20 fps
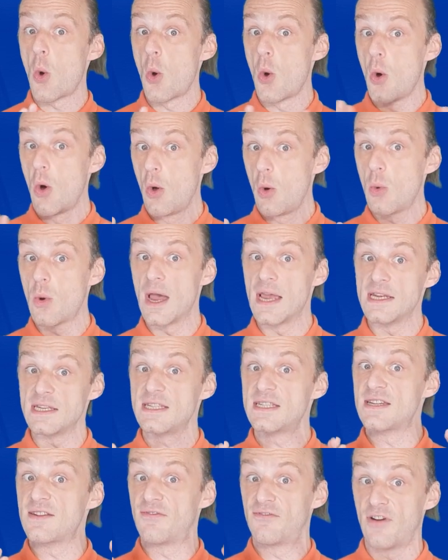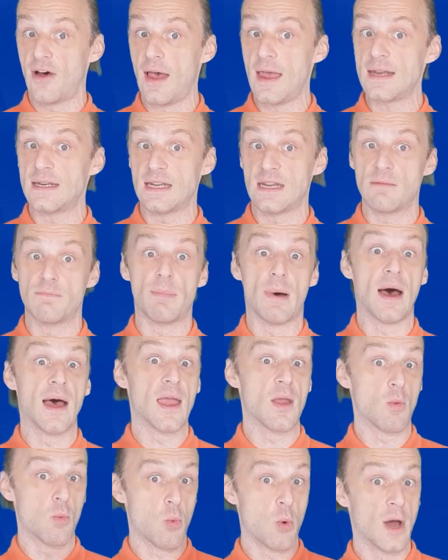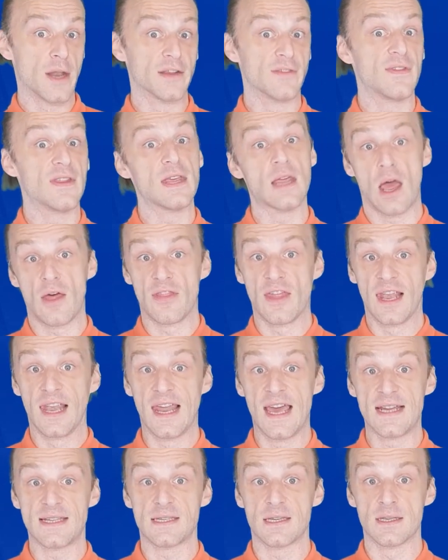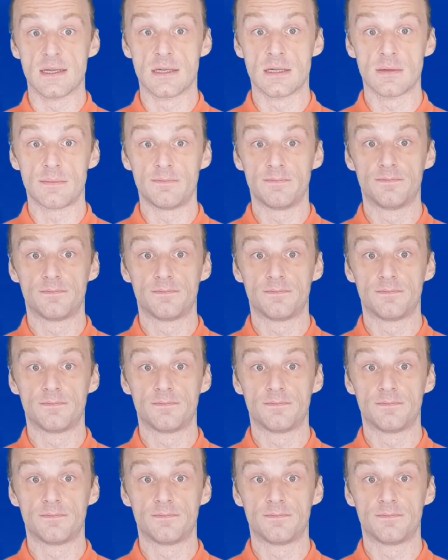always divided by one of the other letters.